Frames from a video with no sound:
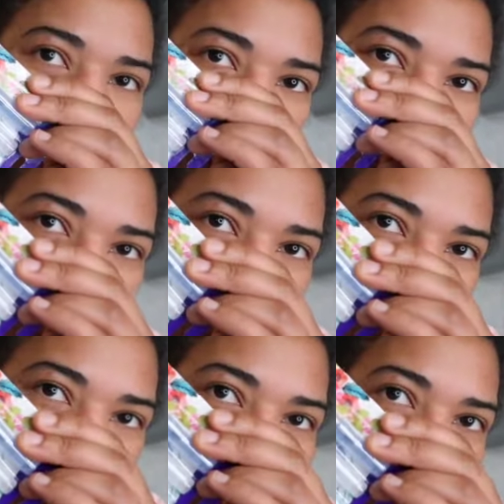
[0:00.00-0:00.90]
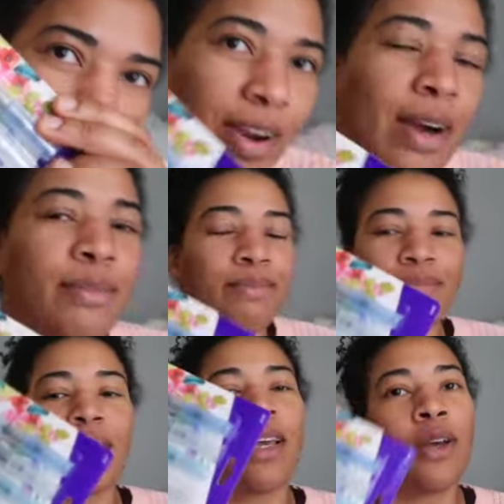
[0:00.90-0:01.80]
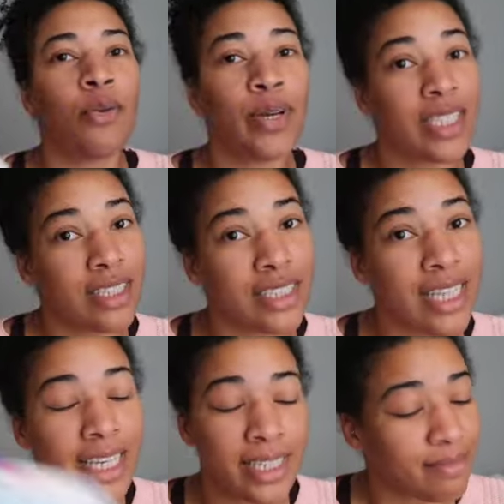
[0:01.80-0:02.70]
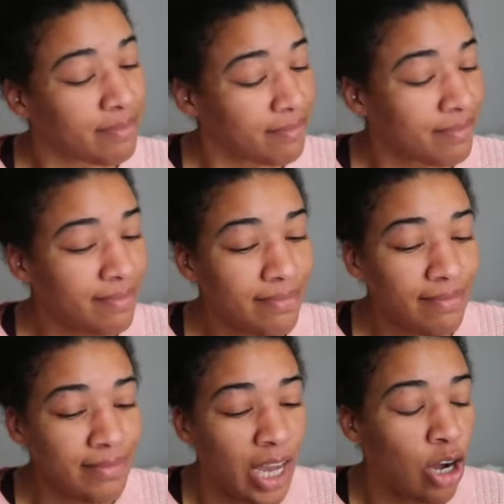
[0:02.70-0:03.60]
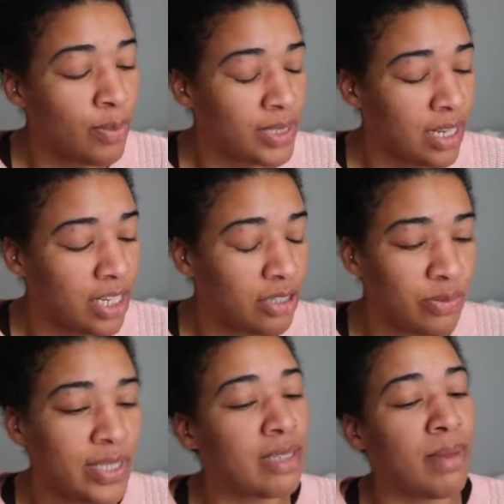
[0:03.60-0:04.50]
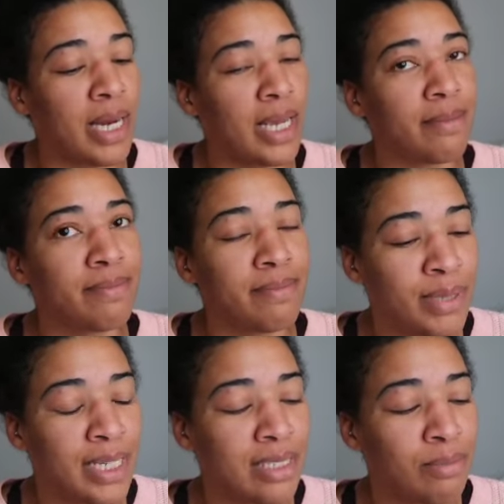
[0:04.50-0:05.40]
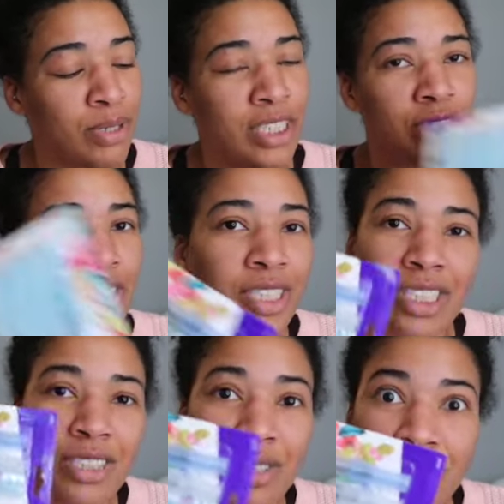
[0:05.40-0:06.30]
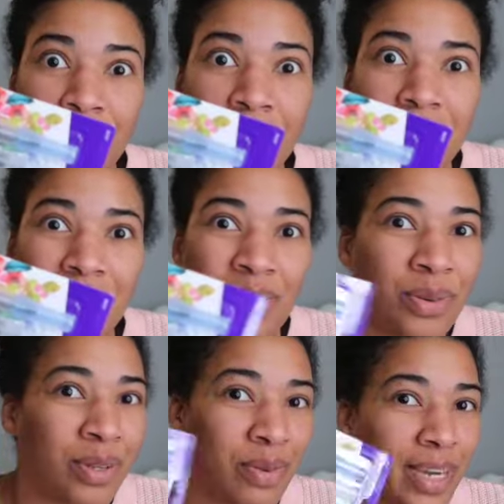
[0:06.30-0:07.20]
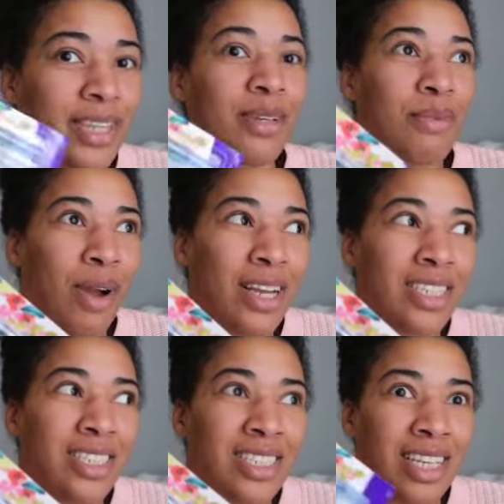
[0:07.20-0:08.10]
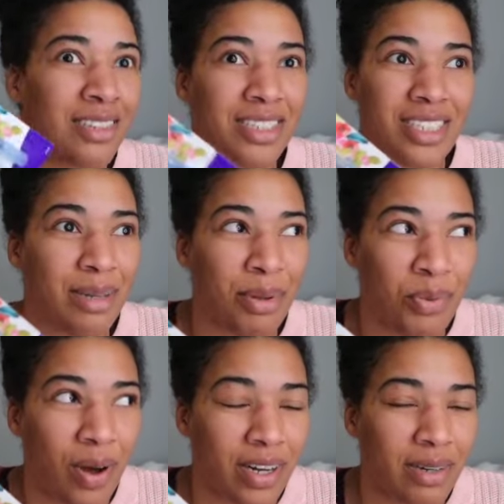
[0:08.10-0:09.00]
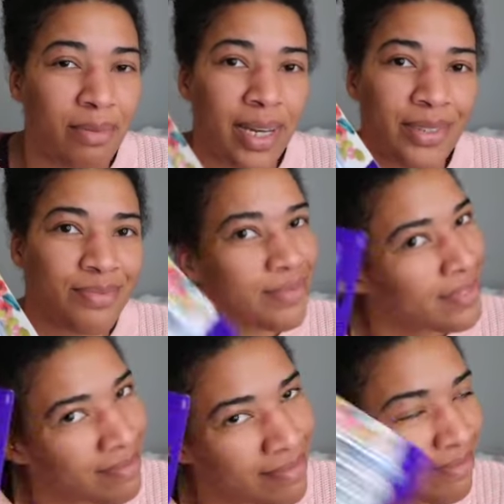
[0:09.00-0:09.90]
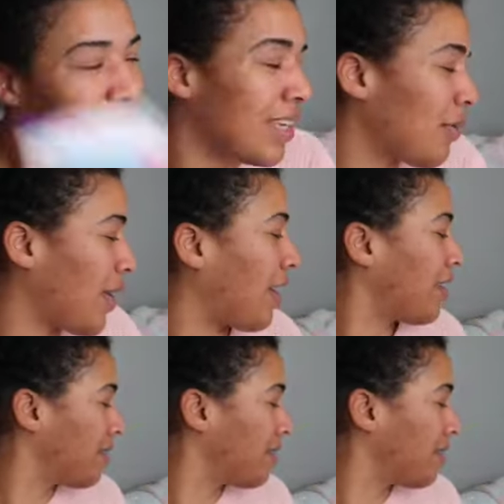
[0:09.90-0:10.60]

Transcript: squeeze and get the water out. We shall see. I hope it's not a huge waste of money because I'm pretty sure you could just do this with a regular brush that you just dip in water, but here we are.